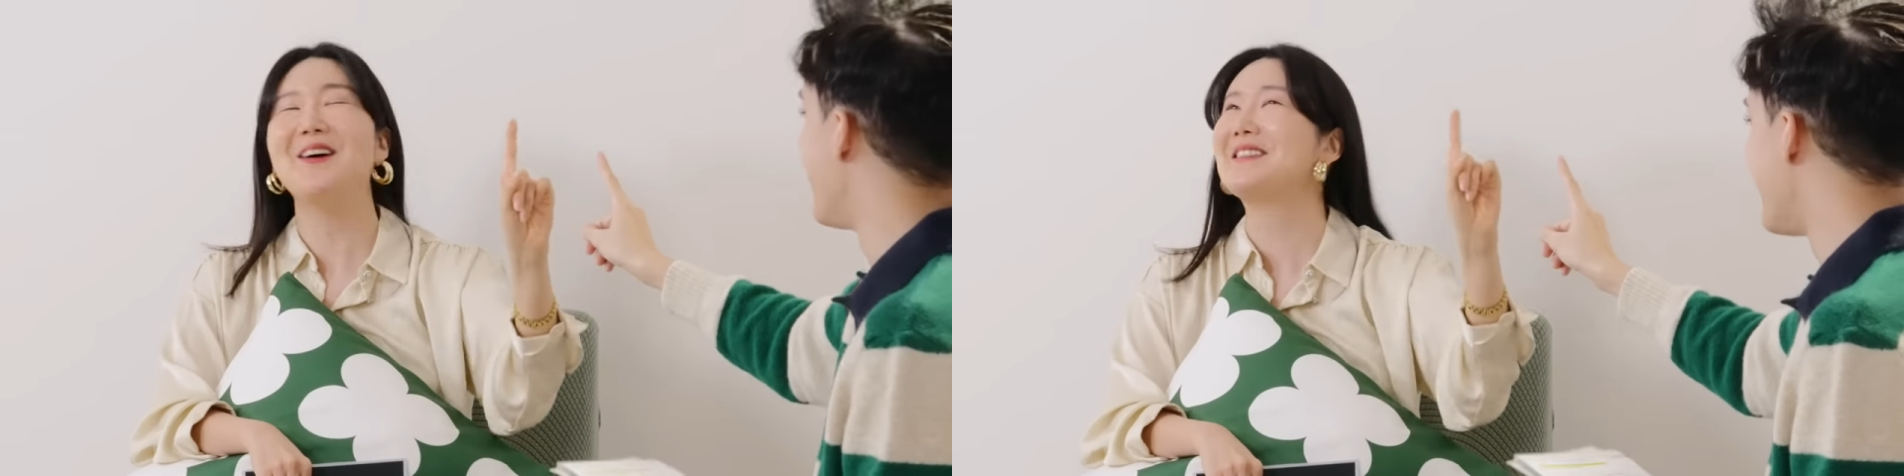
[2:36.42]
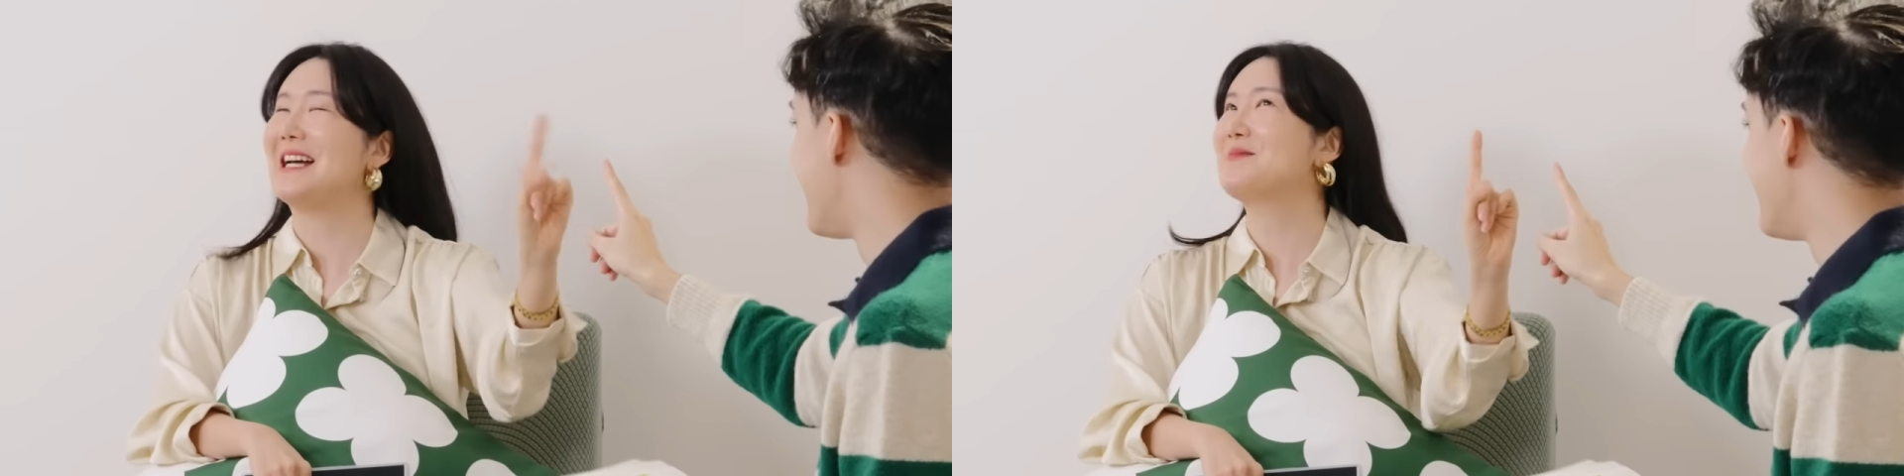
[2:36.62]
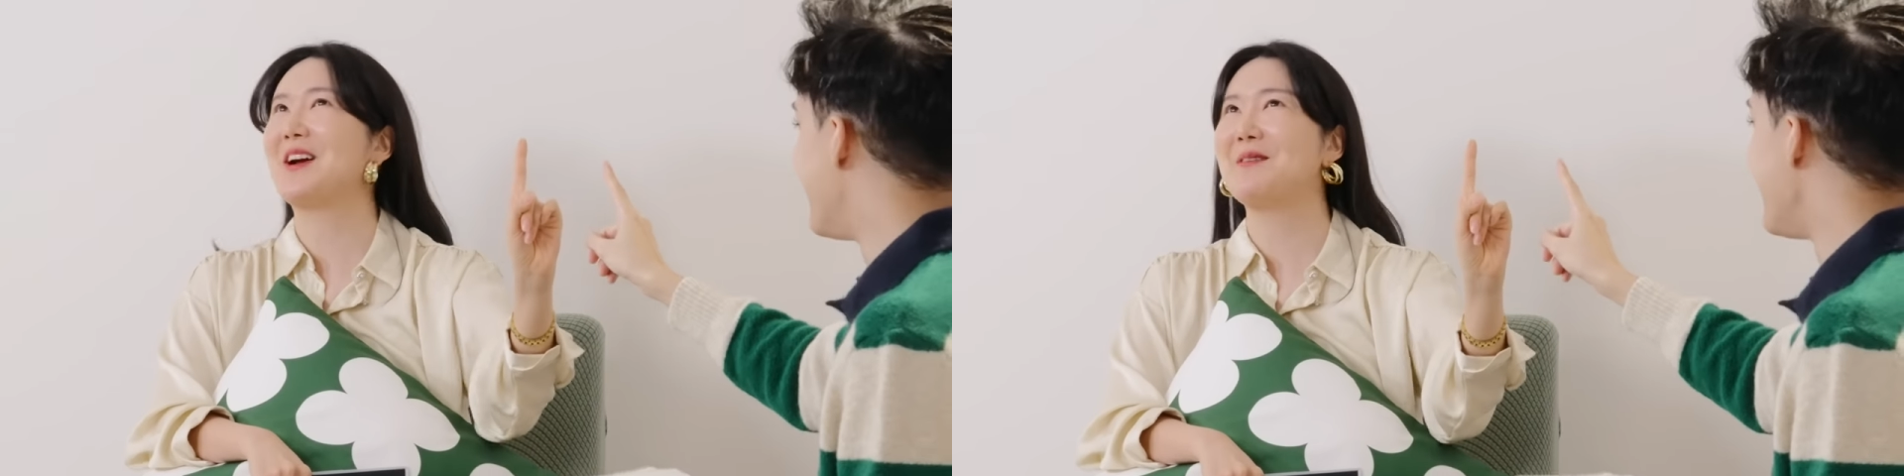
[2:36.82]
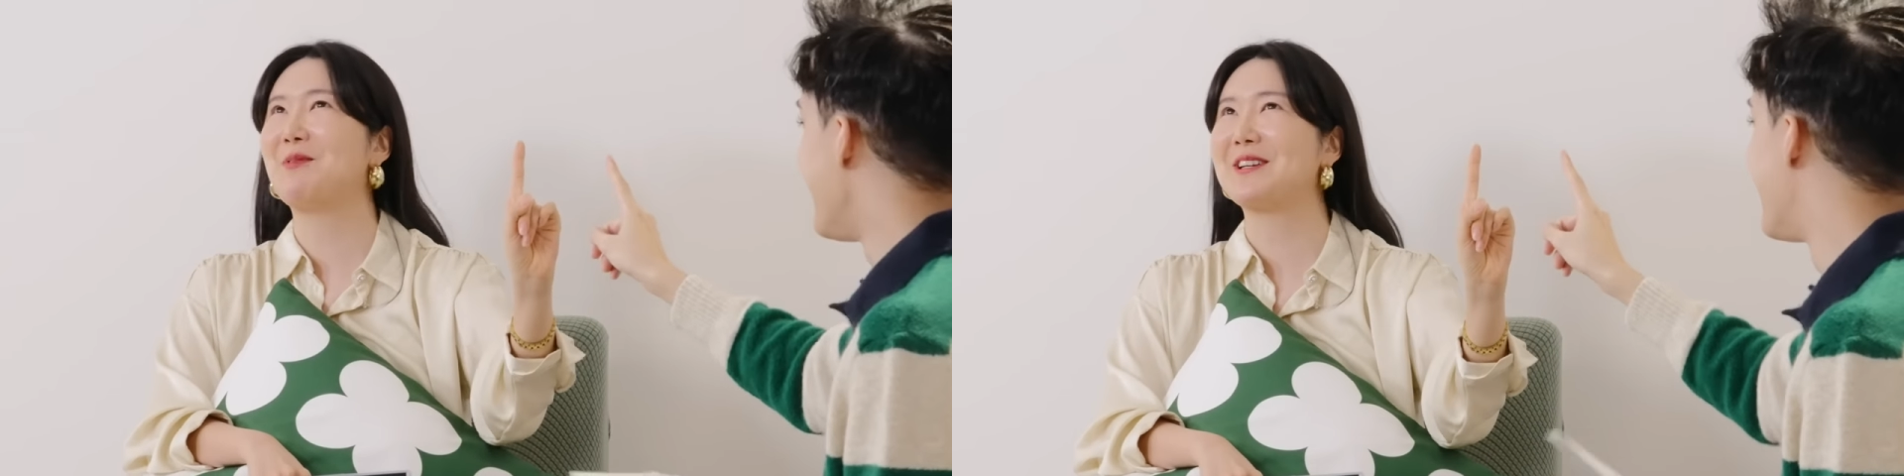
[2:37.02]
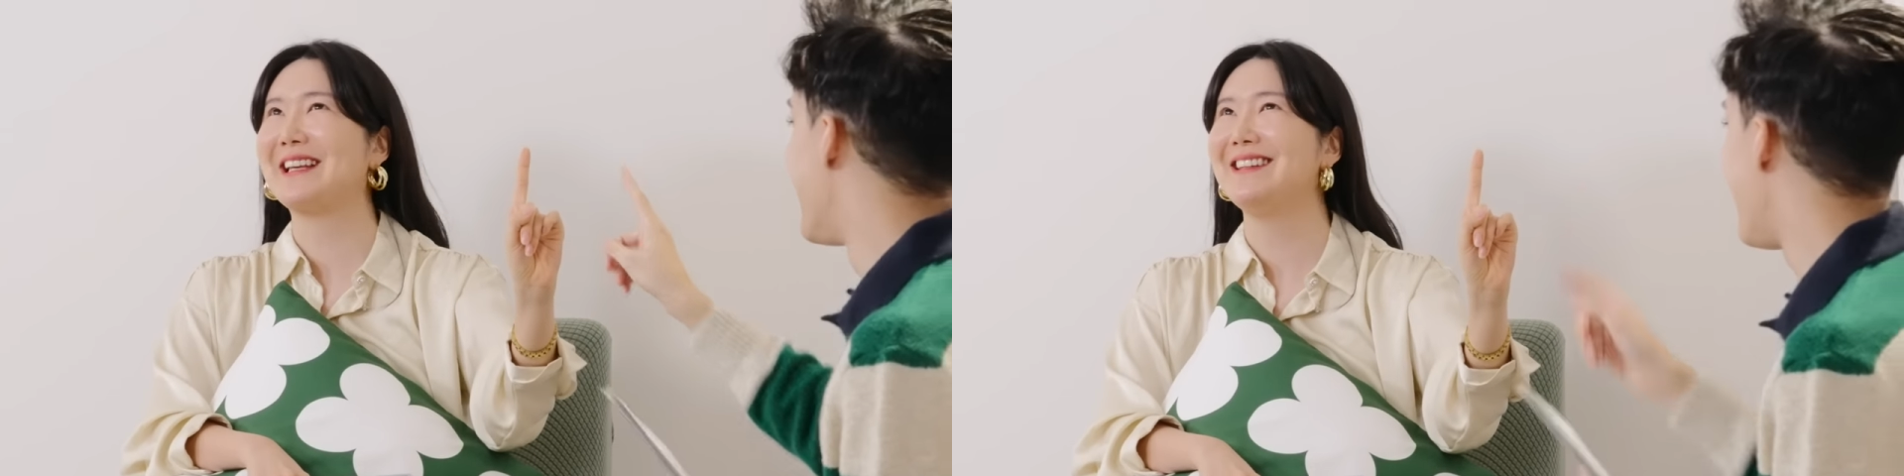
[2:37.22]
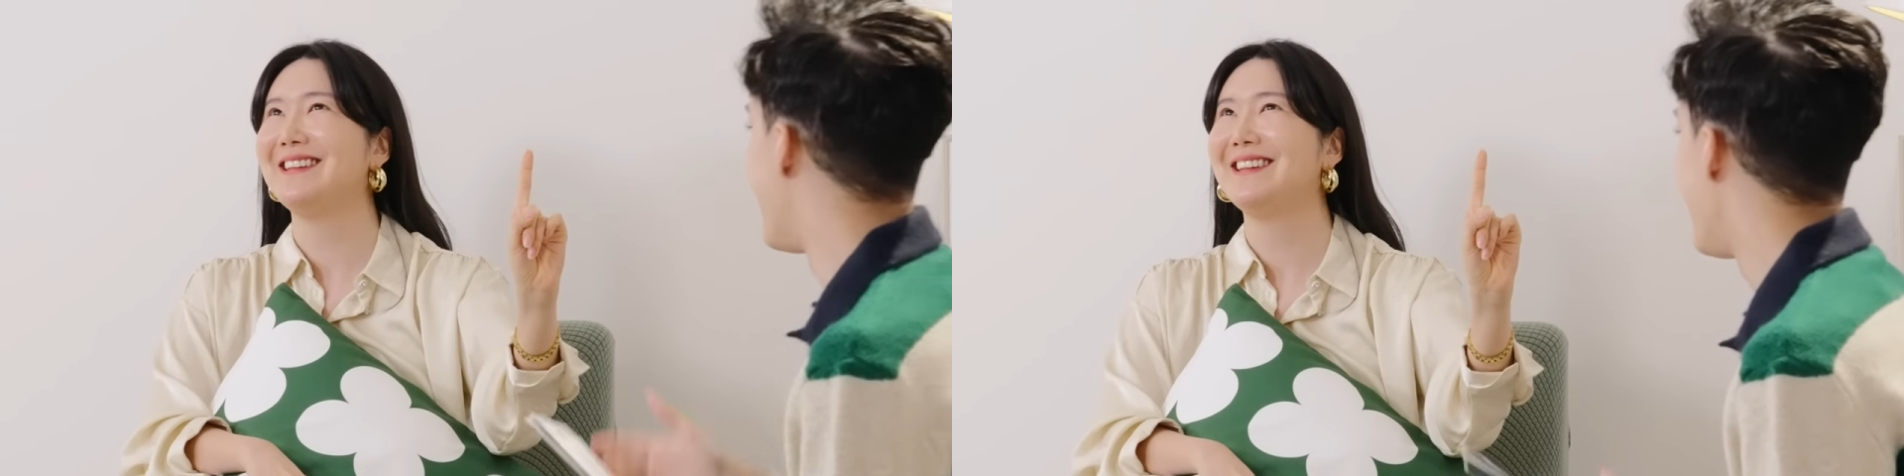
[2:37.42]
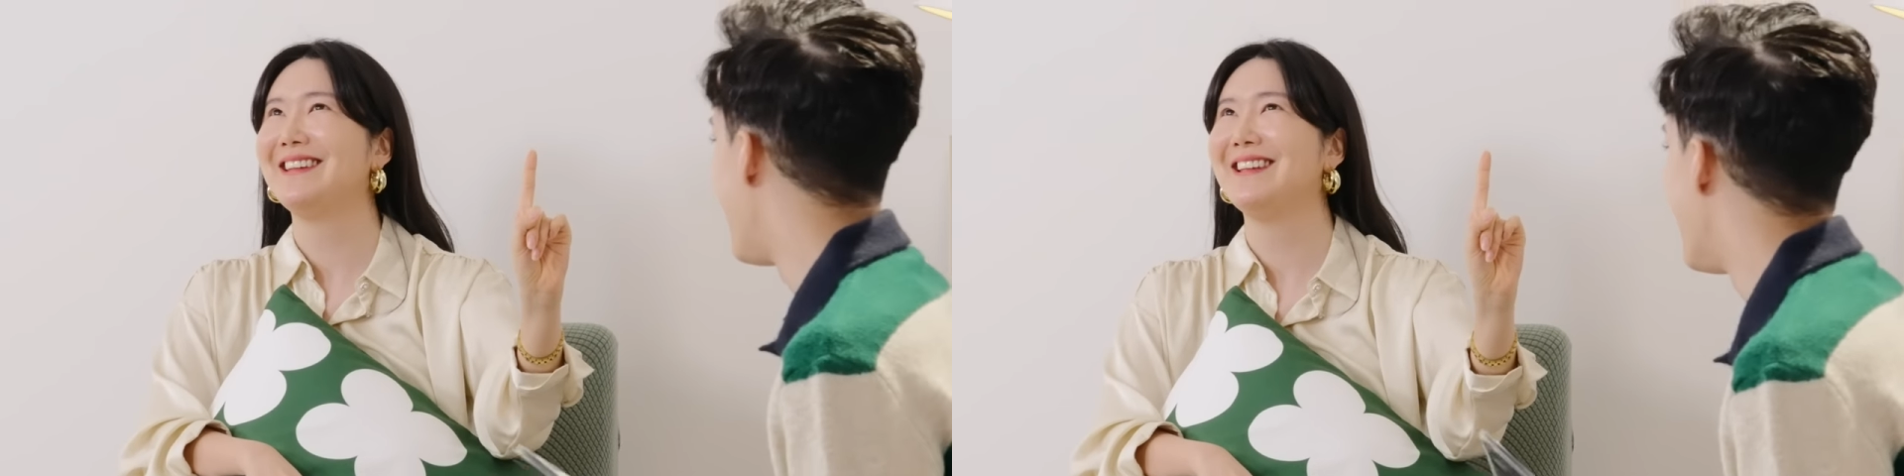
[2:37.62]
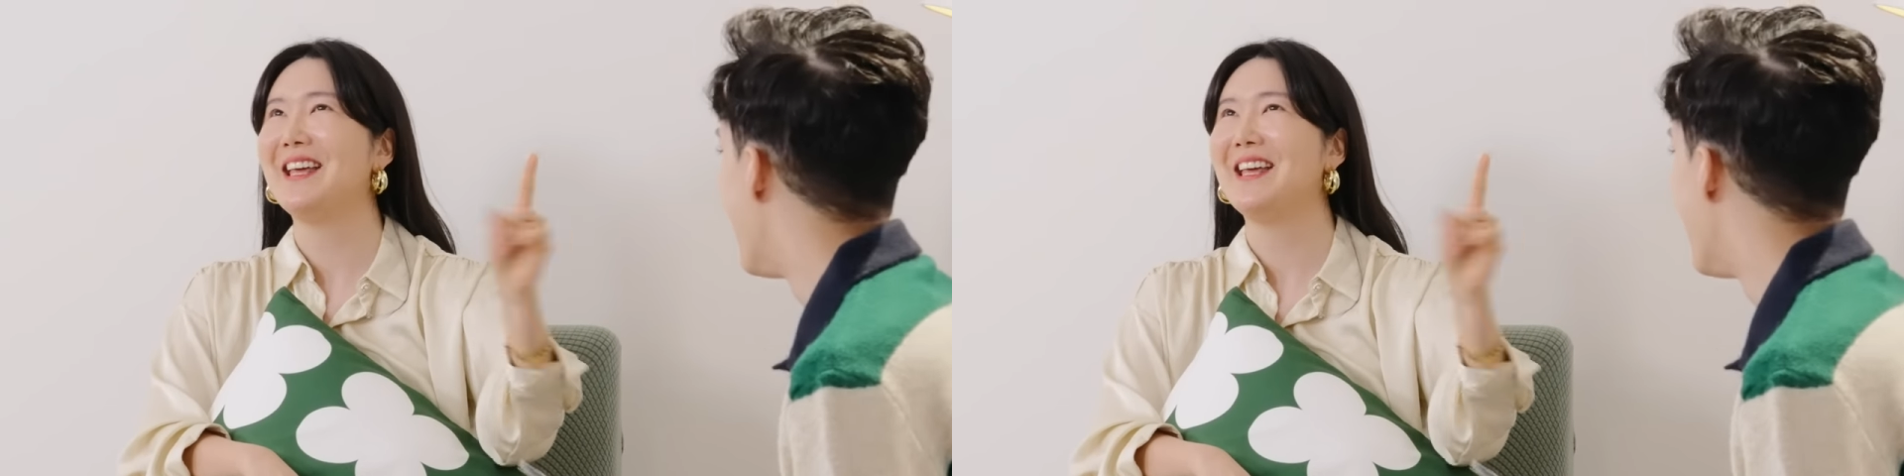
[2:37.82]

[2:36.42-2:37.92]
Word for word: Oh, that's very important.